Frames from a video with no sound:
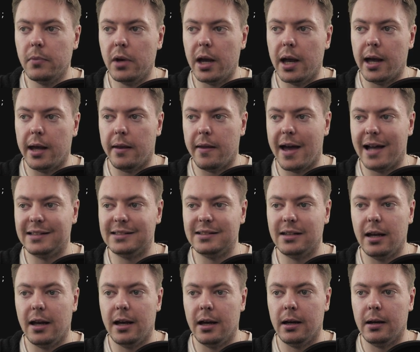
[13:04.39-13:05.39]
And that's
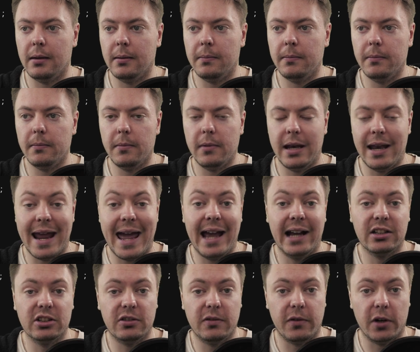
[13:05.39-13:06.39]
a
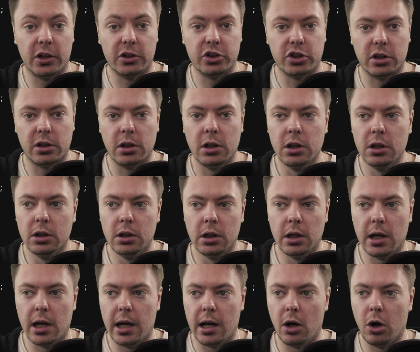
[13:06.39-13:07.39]
next function.
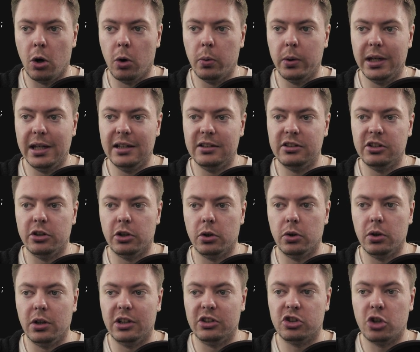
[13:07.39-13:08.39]
And all we need to
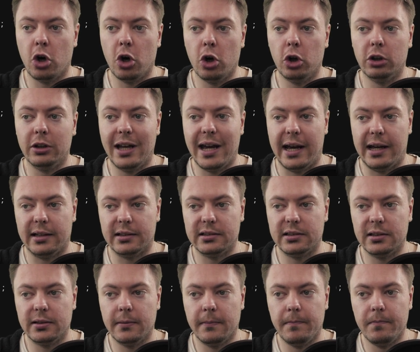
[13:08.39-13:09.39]
do is call next.